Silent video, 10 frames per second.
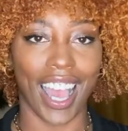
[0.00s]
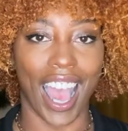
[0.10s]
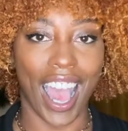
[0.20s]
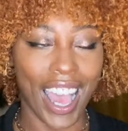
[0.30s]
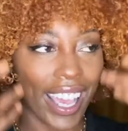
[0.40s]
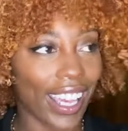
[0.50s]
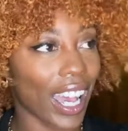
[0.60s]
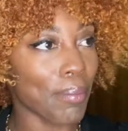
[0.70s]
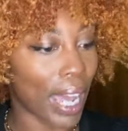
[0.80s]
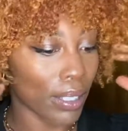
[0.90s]
I,
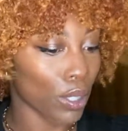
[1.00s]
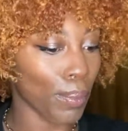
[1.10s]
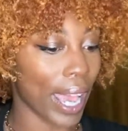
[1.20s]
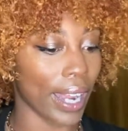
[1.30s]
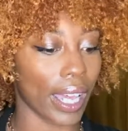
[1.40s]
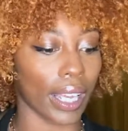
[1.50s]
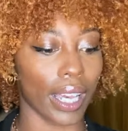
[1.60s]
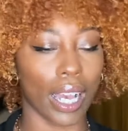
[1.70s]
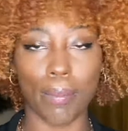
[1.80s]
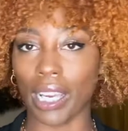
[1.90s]
I'm not too mad at it.
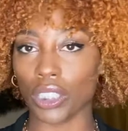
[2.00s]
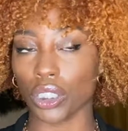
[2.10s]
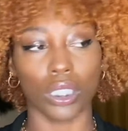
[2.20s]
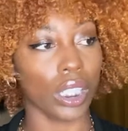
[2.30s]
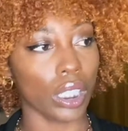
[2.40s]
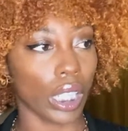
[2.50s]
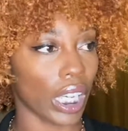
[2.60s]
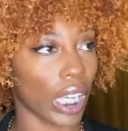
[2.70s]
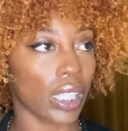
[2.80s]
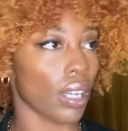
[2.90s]
I'm actually,
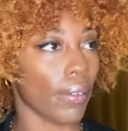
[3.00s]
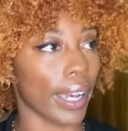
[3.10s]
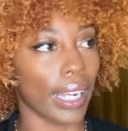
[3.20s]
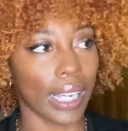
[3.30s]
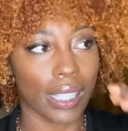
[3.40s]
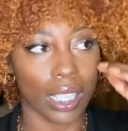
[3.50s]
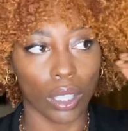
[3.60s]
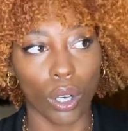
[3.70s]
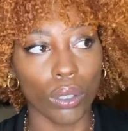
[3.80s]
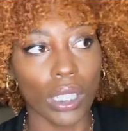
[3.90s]
like, it's all right. Like I said,
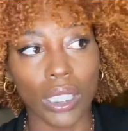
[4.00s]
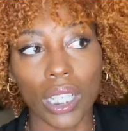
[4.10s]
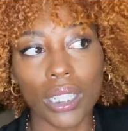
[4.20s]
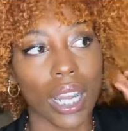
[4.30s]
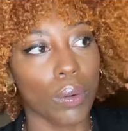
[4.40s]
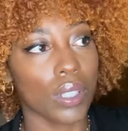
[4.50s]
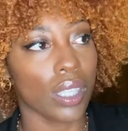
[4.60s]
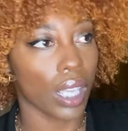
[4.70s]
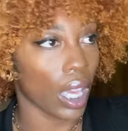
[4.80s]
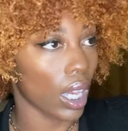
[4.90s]
the only thing that I would
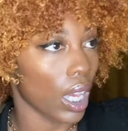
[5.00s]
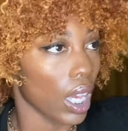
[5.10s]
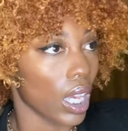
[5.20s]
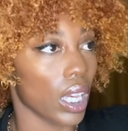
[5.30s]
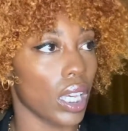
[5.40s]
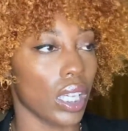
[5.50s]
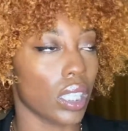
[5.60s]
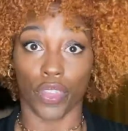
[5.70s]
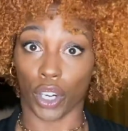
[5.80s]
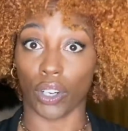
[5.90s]
say
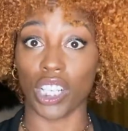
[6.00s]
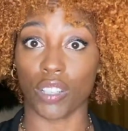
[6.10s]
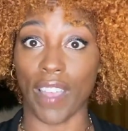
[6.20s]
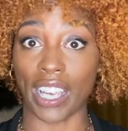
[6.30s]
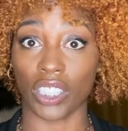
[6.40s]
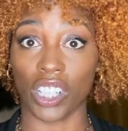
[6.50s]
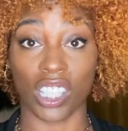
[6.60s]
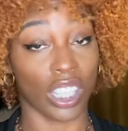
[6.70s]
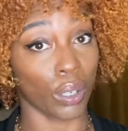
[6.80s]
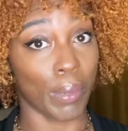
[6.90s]
is the crunch factor is
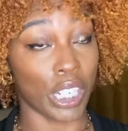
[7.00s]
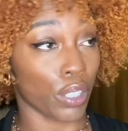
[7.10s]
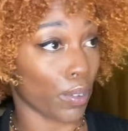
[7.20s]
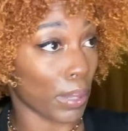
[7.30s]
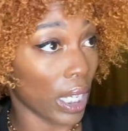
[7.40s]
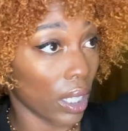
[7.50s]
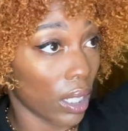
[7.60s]
a little much for me,